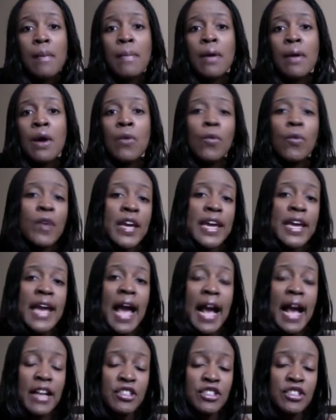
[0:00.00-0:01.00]
we
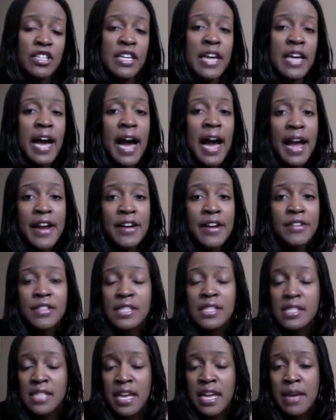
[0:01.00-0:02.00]
actually hired the
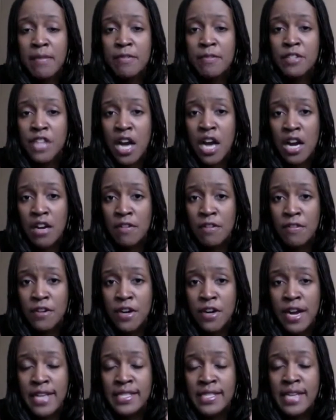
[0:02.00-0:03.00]
same photographer
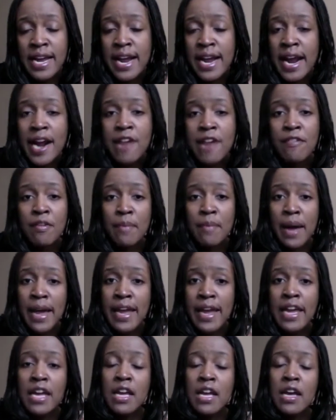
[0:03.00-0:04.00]
as I hired for my
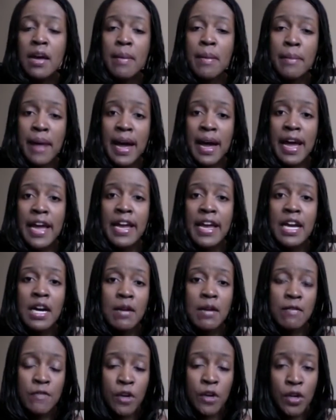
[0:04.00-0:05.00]

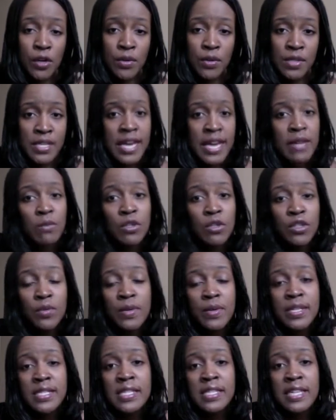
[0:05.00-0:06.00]
photo site, which
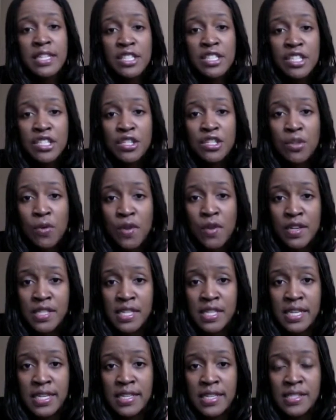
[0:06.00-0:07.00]
was Gintis
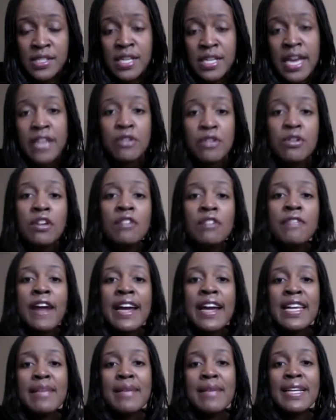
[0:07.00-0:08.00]
Corsicus, and you could
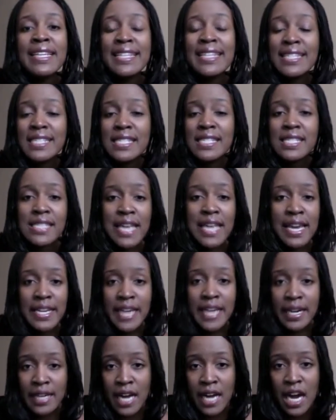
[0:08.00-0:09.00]
find him at
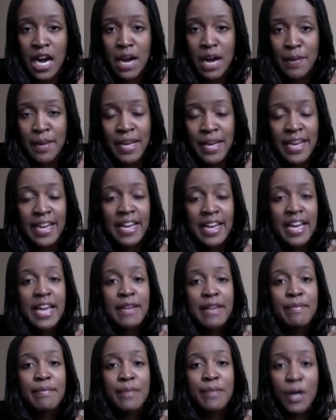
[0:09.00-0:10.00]
gintisk.com.
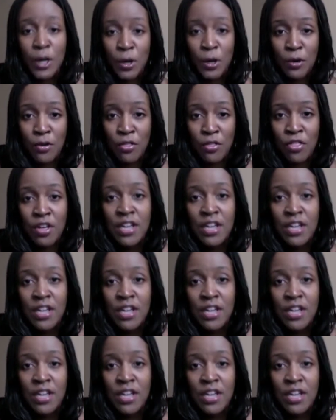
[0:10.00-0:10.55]
And both